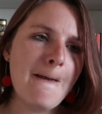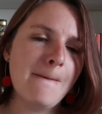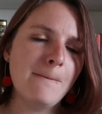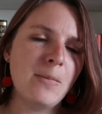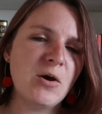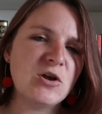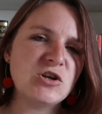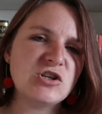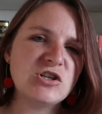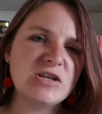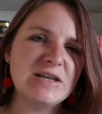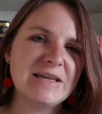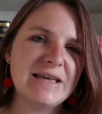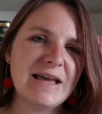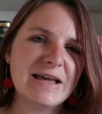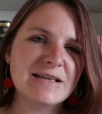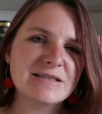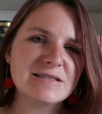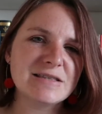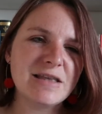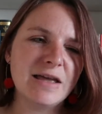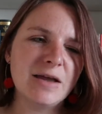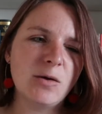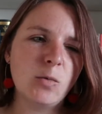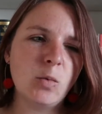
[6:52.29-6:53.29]
but she
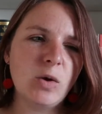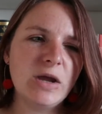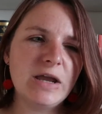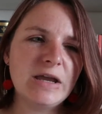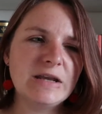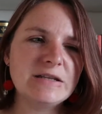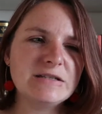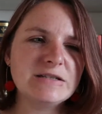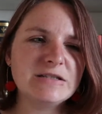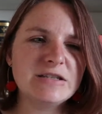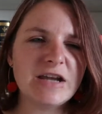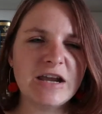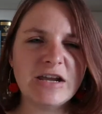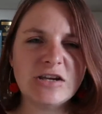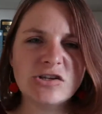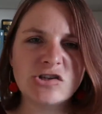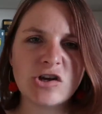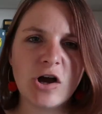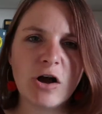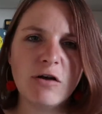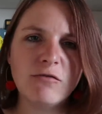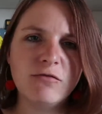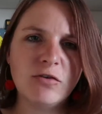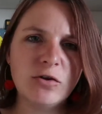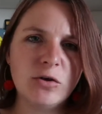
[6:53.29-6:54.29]
gets like weird
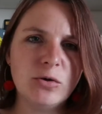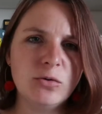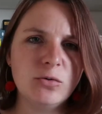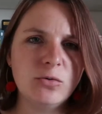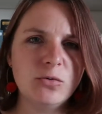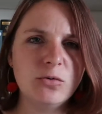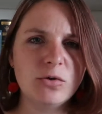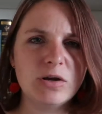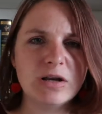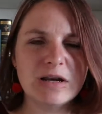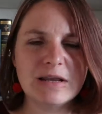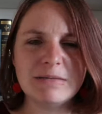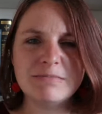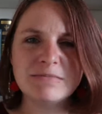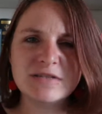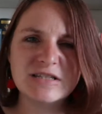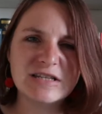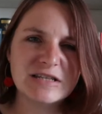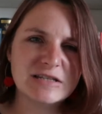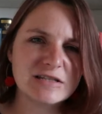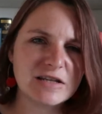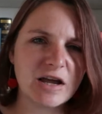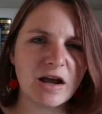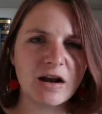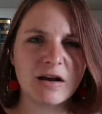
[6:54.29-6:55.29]
deja vu
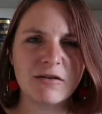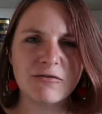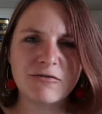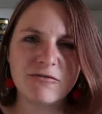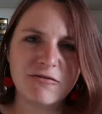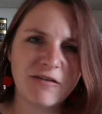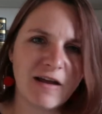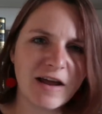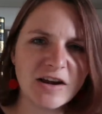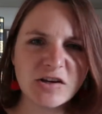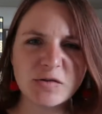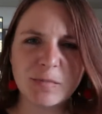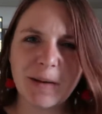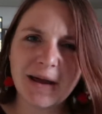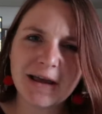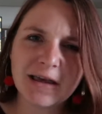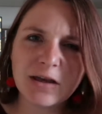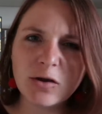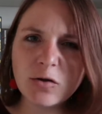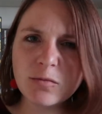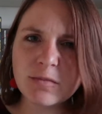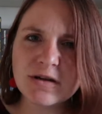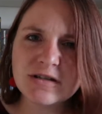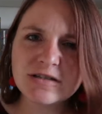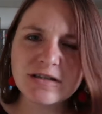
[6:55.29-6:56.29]
glimpses, kind of
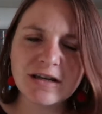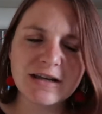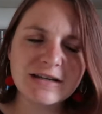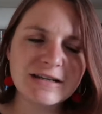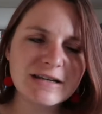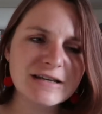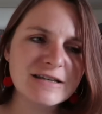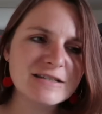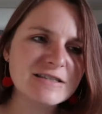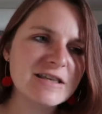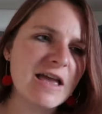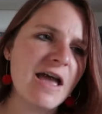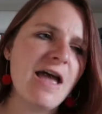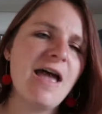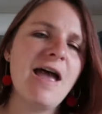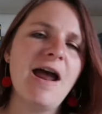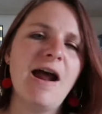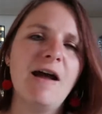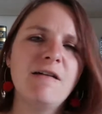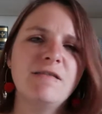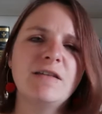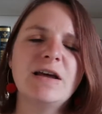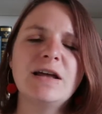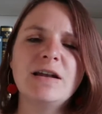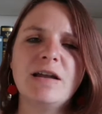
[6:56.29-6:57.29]
flashbacking almost ideas,
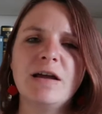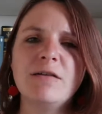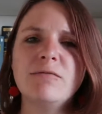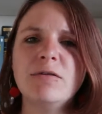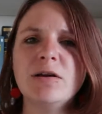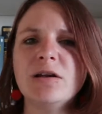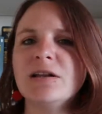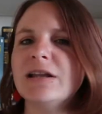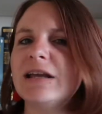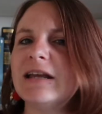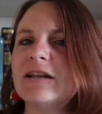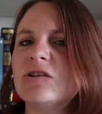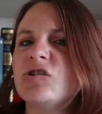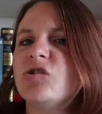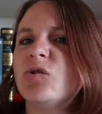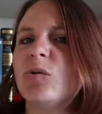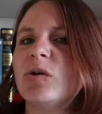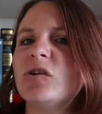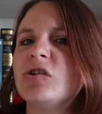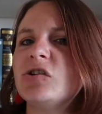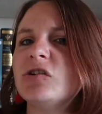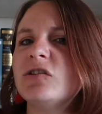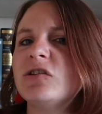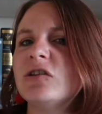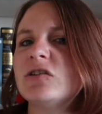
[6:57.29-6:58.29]
and that like real
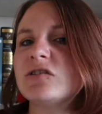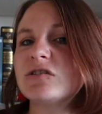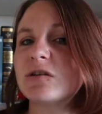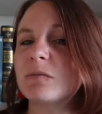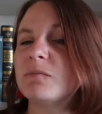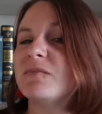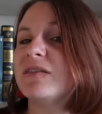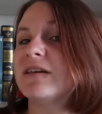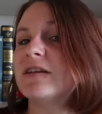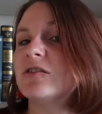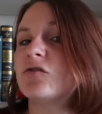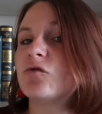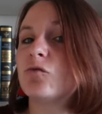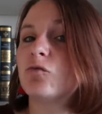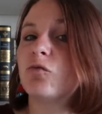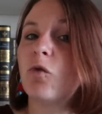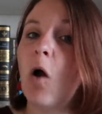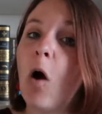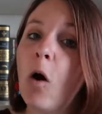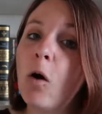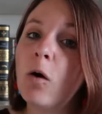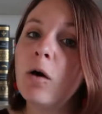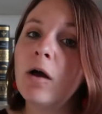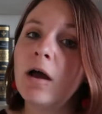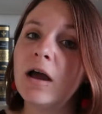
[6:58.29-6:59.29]
intuition that something's
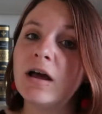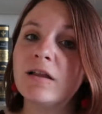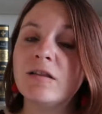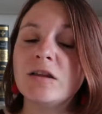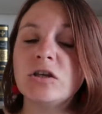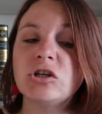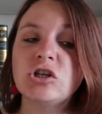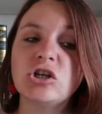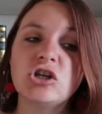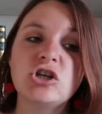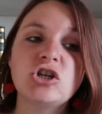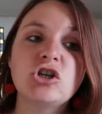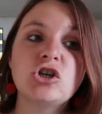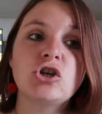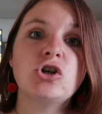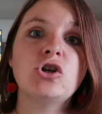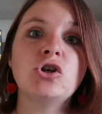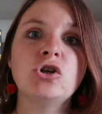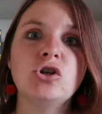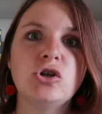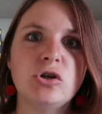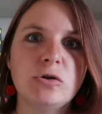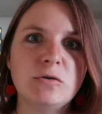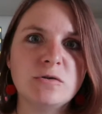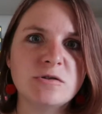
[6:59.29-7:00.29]
wrong and that she
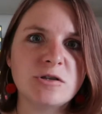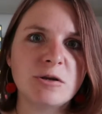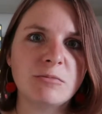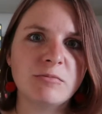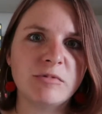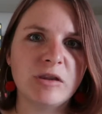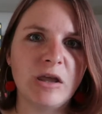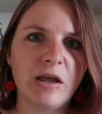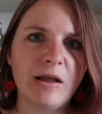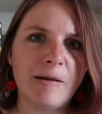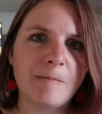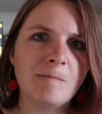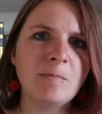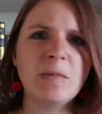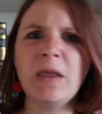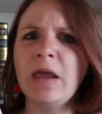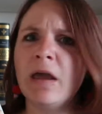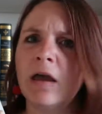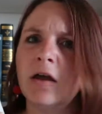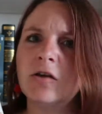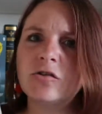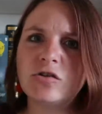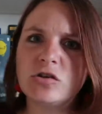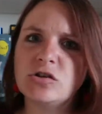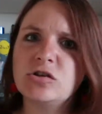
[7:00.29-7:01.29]
shouldn't do something
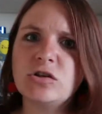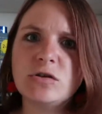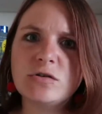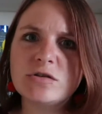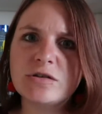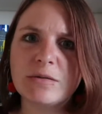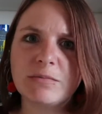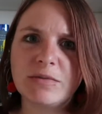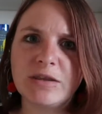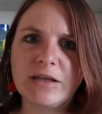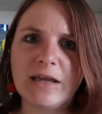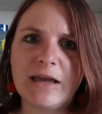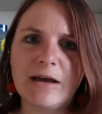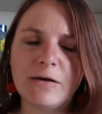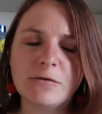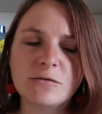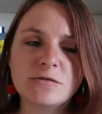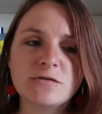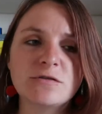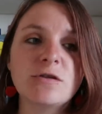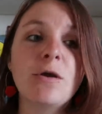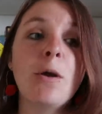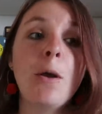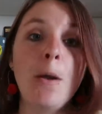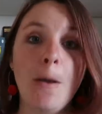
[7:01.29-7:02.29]
and should do something
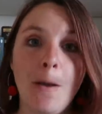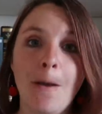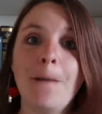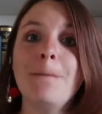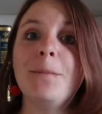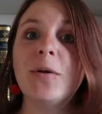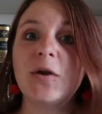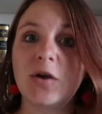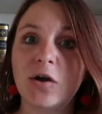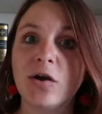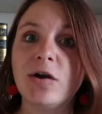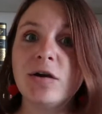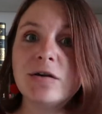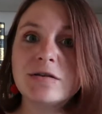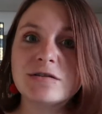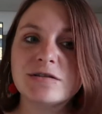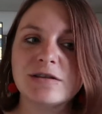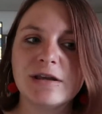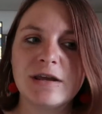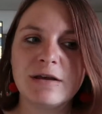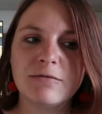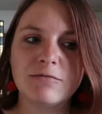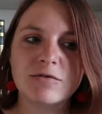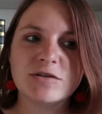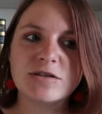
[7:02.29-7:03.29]
else because
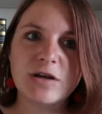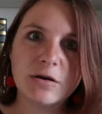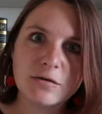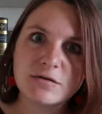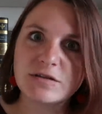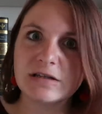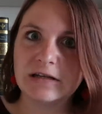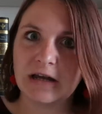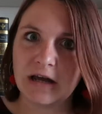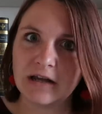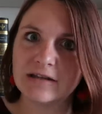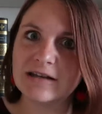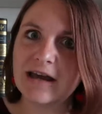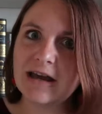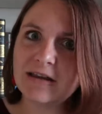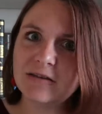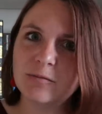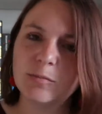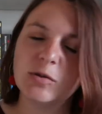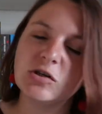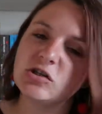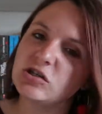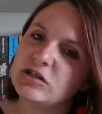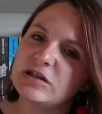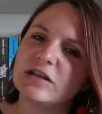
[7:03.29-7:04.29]
it results in her death,
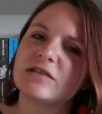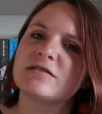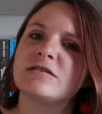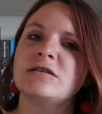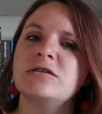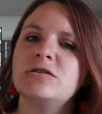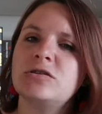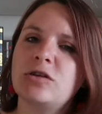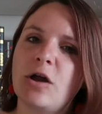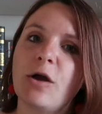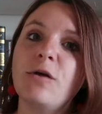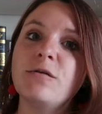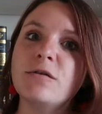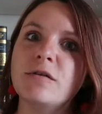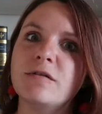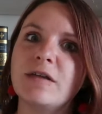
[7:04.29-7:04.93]
but she doesn't know